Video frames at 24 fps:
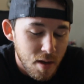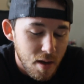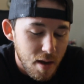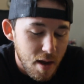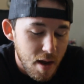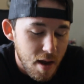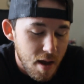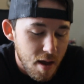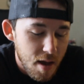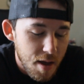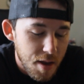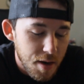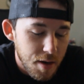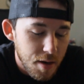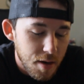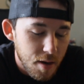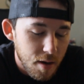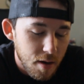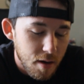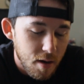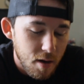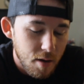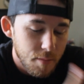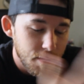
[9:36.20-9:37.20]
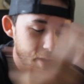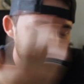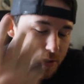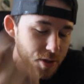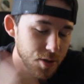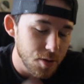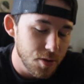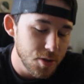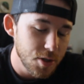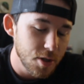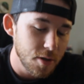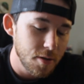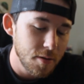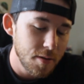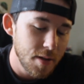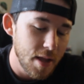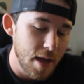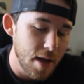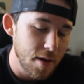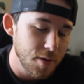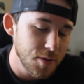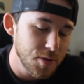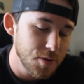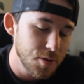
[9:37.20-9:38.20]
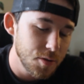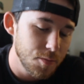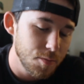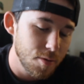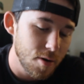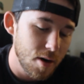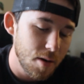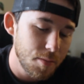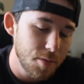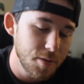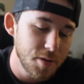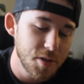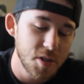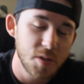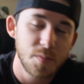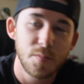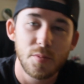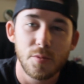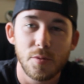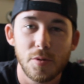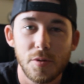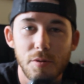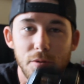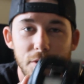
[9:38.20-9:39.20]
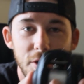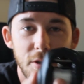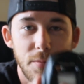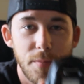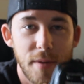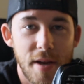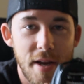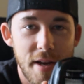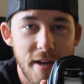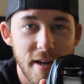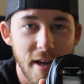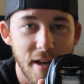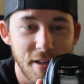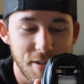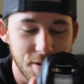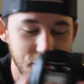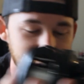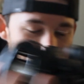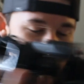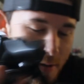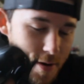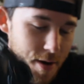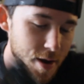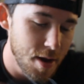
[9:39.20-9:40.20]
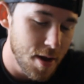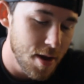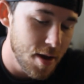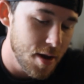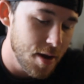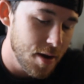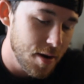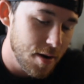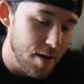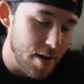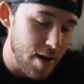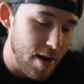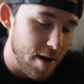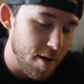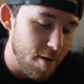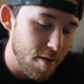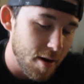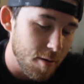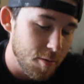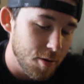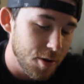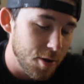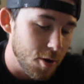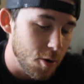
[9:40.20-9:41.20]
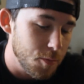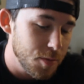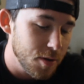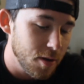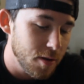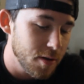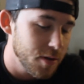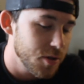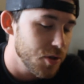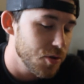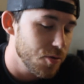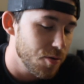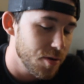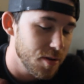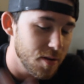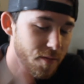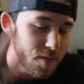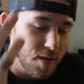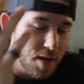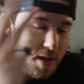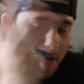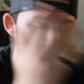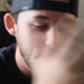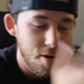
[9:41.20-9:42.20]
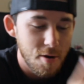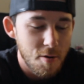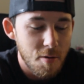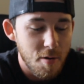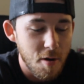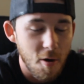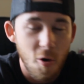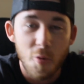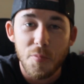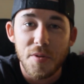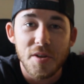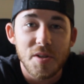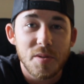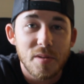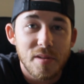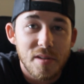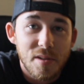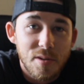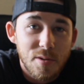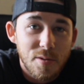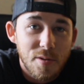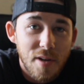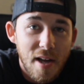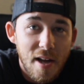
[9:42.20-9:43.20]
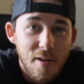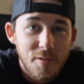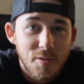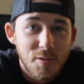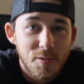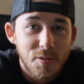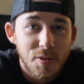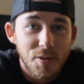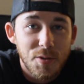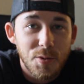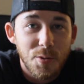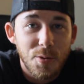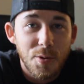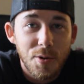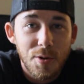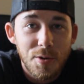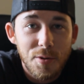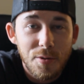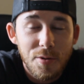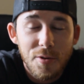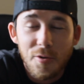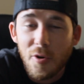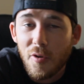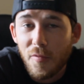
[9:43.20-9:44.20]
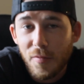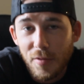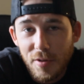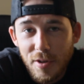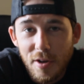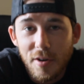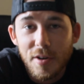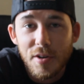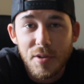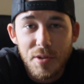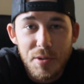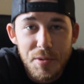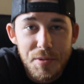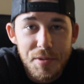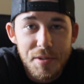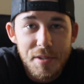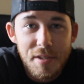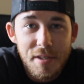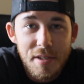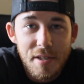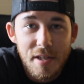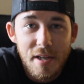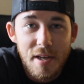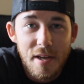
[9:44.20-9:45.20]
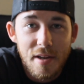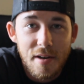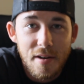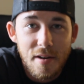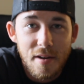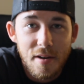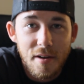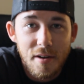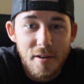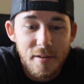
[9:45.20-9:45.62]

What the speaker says: And I showed y'all how to properly spool your baitcaster. Now, I really hope y'all enjoyed the video. I hope this was a little how-to tutorial, and hopefully y'all can use it, and